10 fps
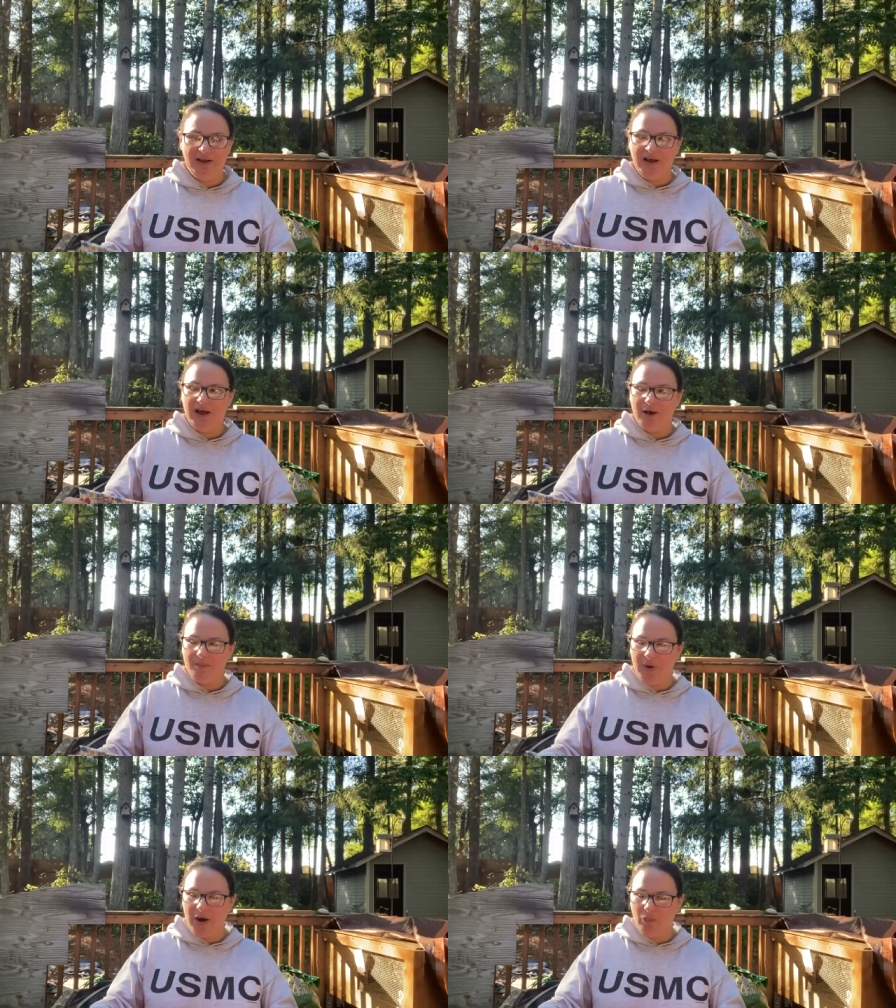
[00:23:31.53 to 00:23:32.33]

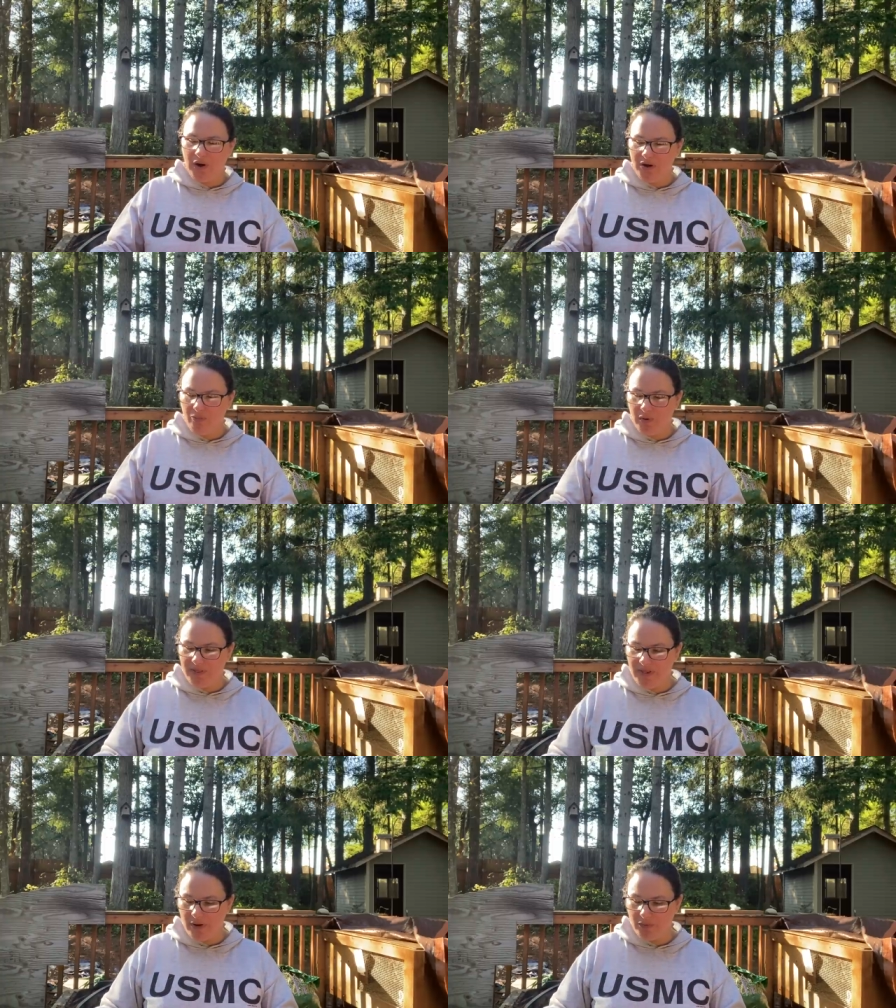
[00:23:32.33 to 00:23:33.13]
Um, I wanted one
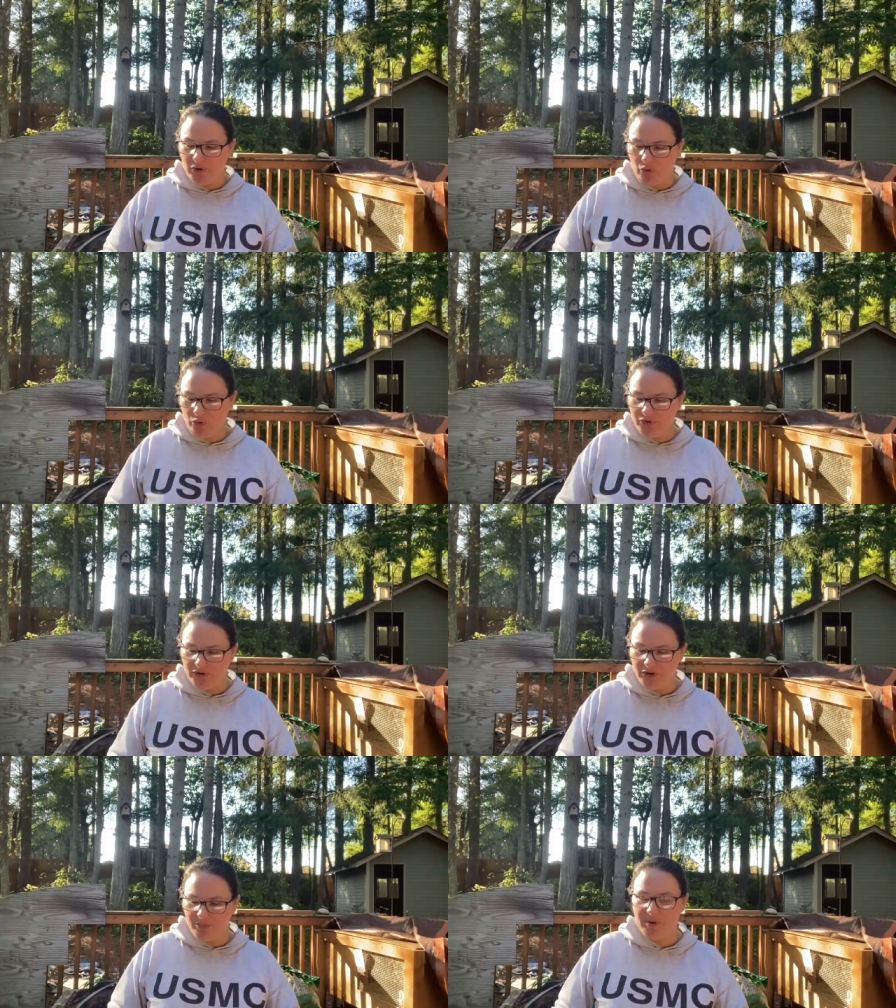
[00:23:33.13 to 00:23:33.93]
that would hold a
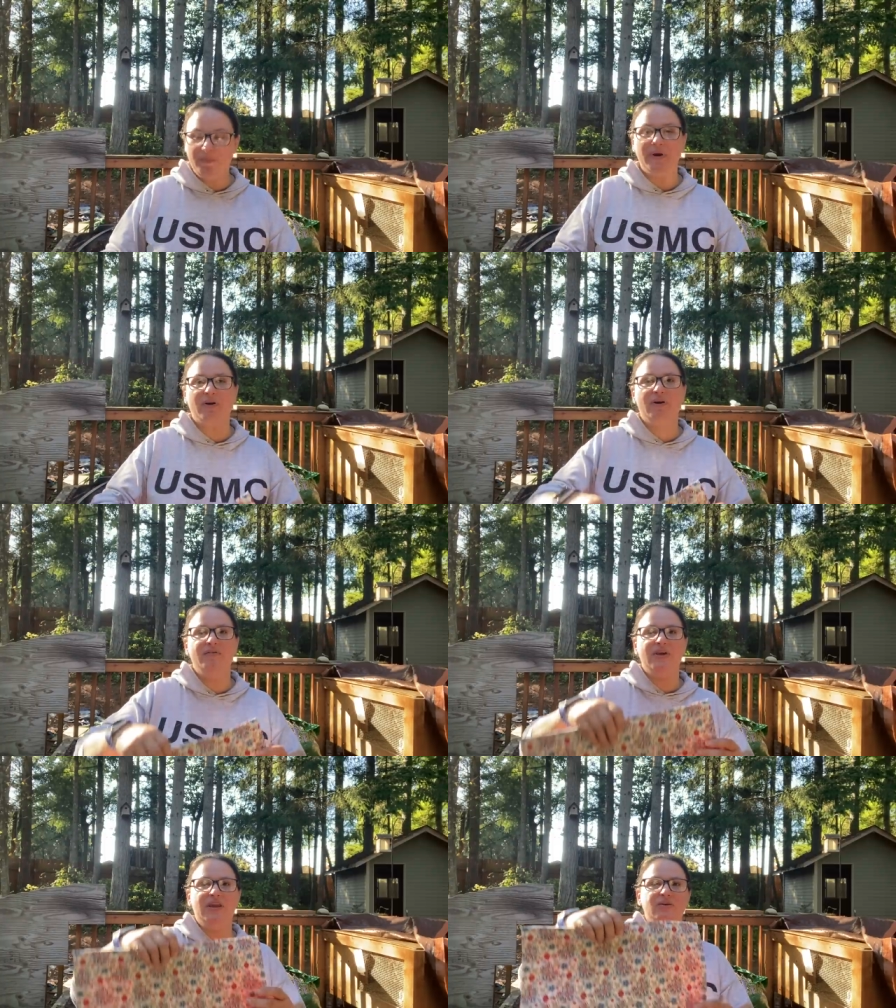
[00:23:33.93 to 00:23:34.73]
little bit bigger of
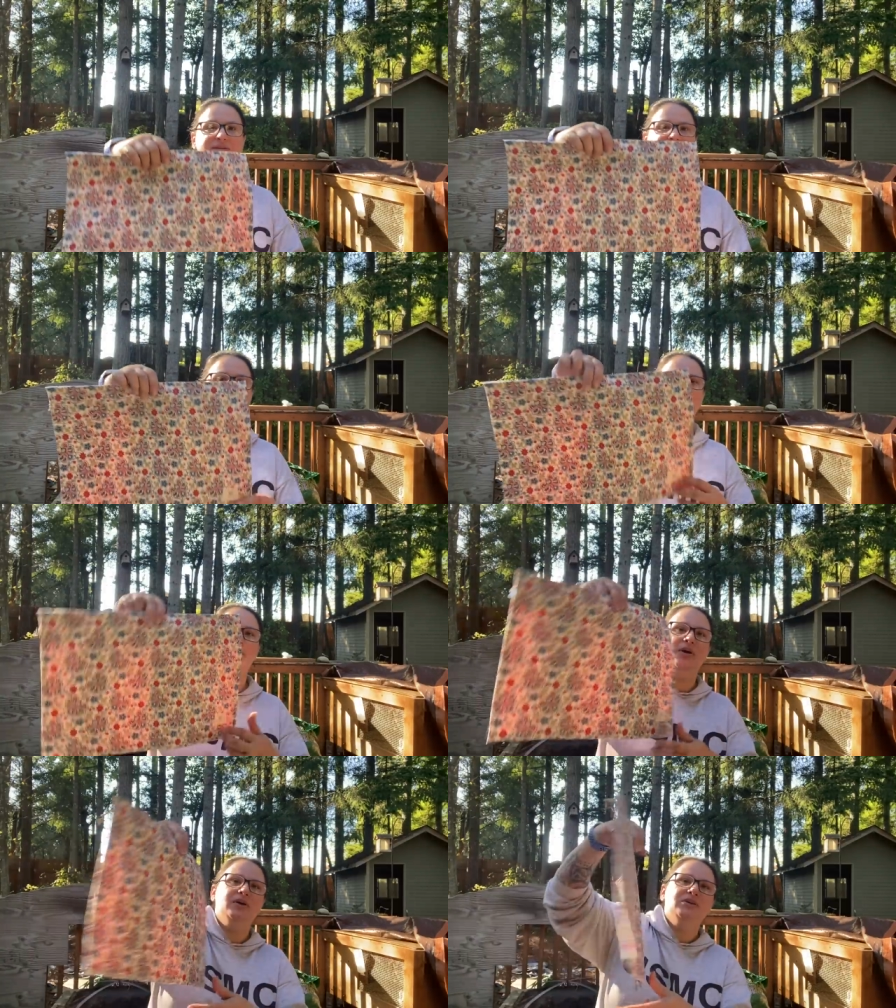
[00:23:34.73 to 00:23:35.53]
a Q-snap.
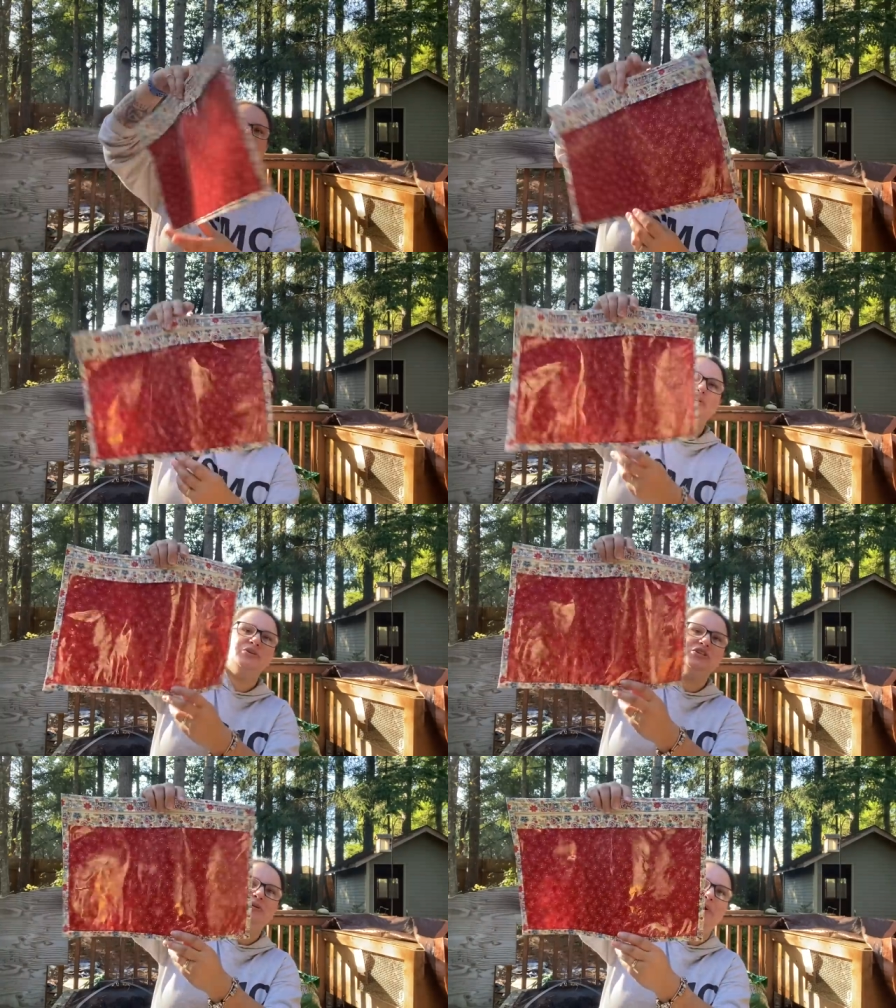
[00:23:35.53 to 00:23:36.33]
So
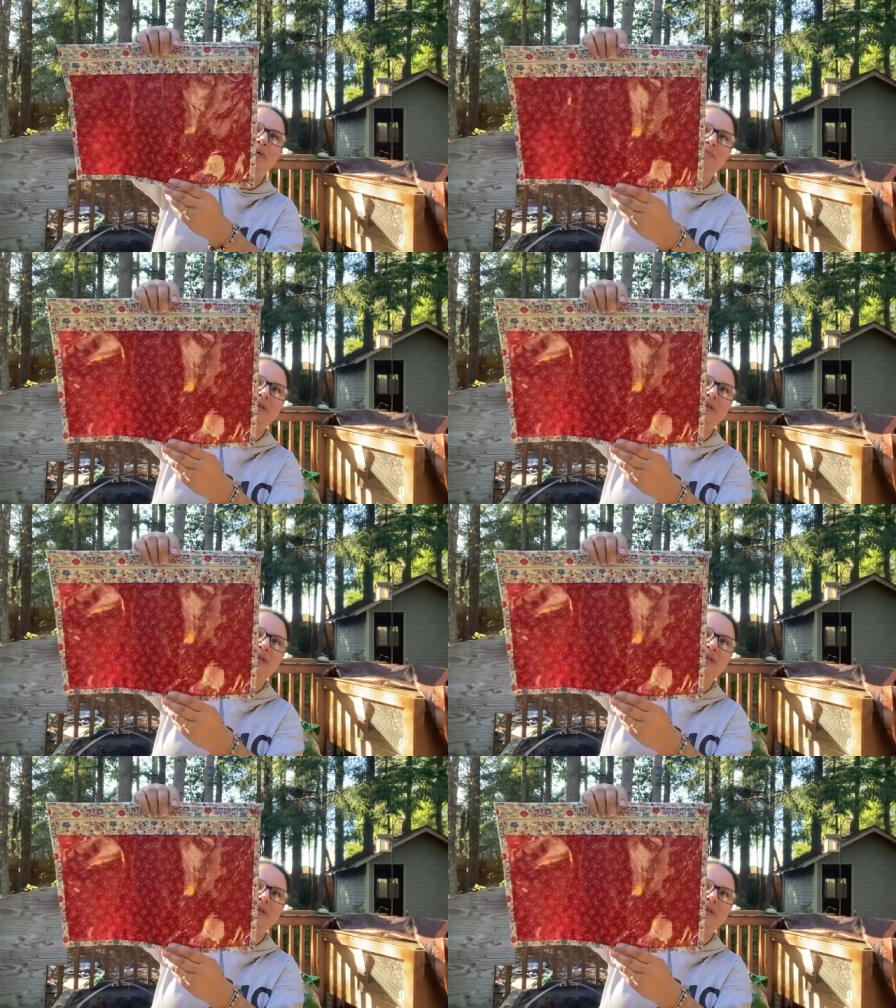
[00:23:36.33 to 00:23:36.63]
she made me